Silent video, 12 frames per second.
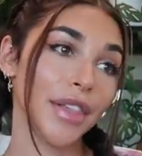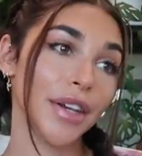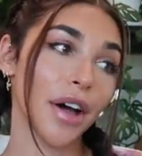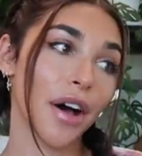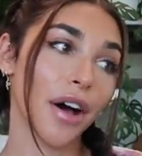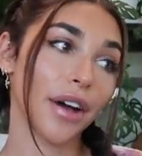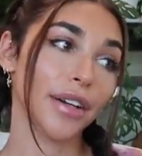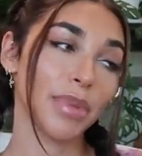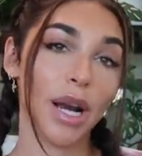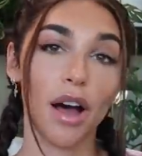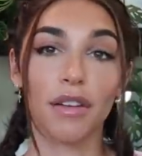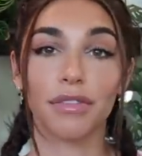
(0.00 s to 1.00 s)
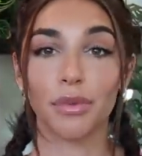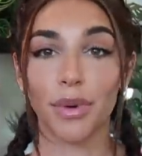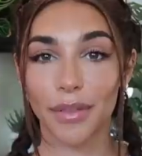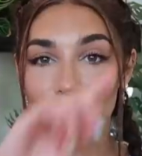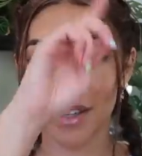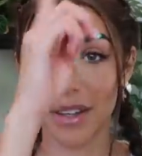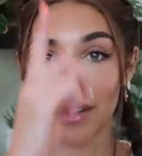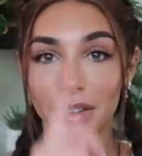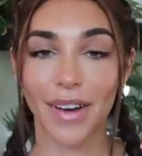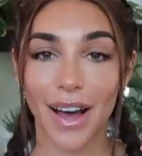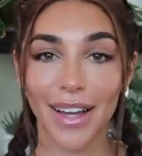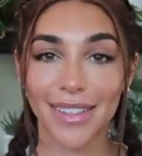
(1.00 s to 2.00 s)
the dog bit off one of the
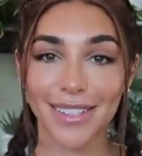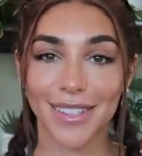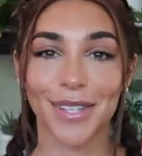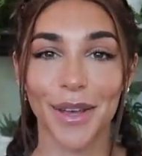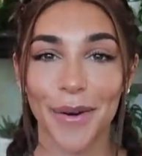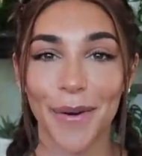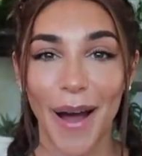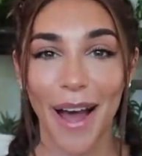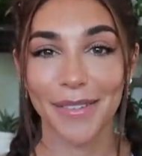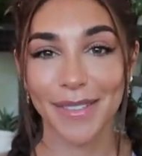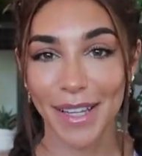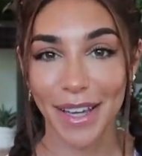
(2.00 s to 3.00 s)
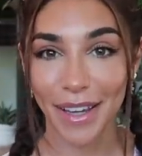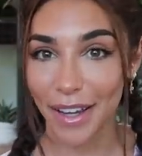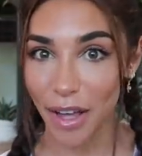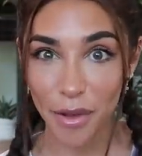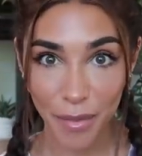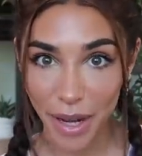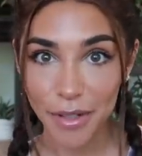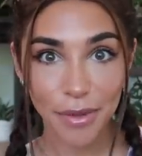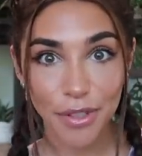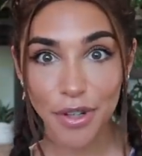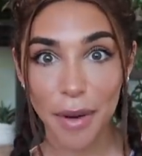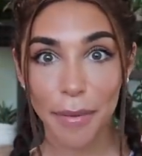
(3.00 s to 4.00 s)
vines. So I was like, I might as well
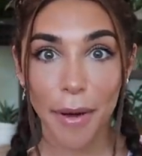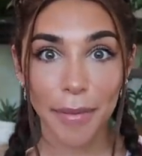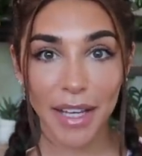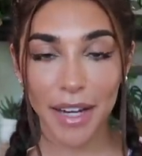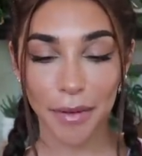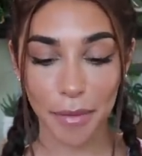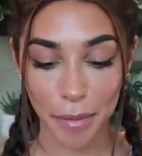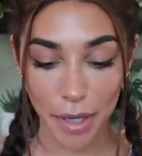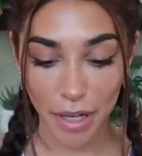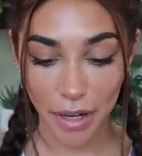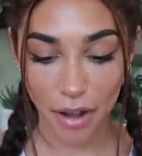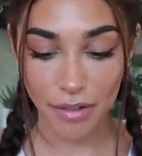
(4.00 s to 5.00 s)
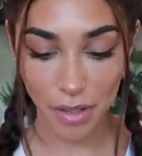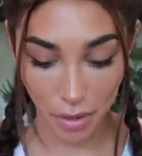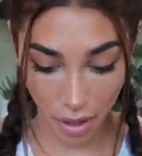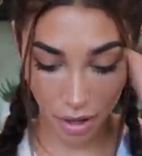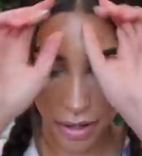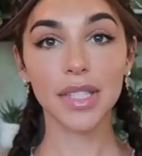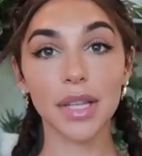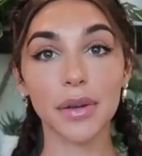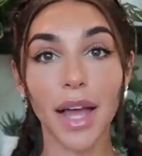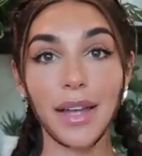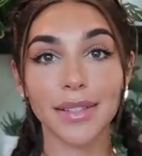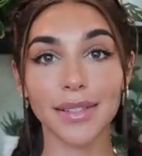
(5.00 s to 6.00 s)
try propagating. I've been putting it off so long. So
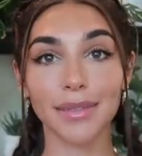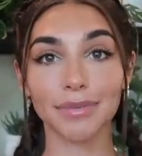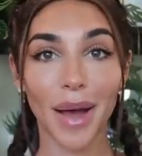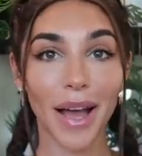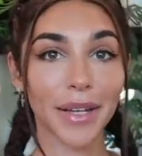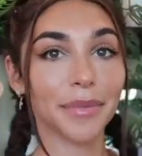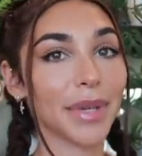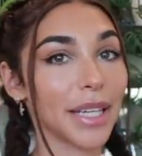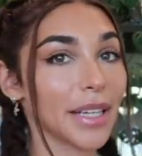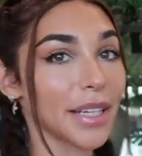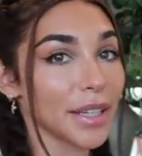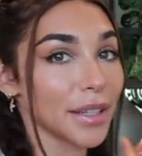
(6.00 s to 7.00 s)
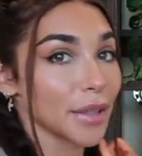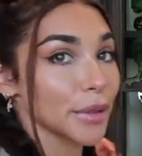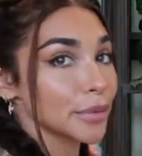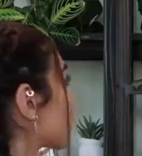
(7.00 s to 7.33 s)
yes, behind me here,